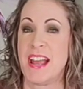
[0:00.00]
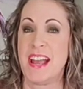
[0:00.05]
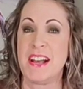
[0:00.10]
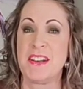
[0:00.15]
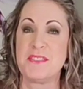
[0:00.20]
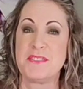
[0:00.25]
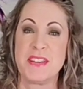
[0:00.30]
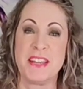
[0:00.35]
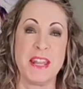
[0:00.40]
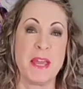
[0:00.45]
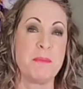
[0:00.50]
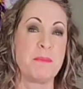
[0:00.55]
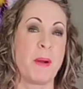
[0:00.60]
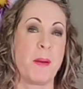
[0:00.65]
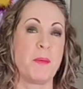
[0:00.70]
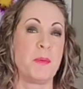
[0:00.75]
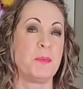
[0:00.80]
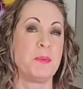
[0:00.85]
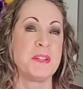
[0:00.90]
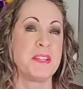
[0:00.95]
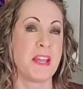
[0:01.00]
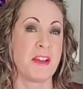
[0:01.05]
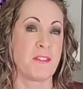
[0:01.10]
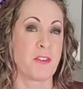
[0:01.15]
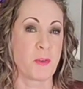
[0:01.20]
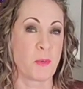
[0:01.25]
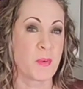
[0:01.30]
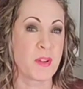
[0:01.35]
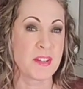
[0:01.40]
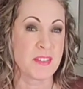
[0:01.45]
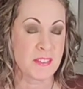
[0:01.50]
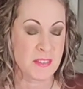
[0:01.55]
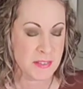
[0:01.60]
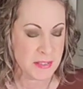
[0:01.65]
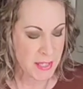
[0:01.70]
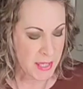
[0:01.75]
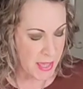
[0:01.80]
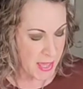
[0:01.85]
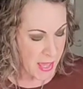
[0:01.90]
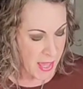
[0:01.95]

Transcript: have, and I probably never will.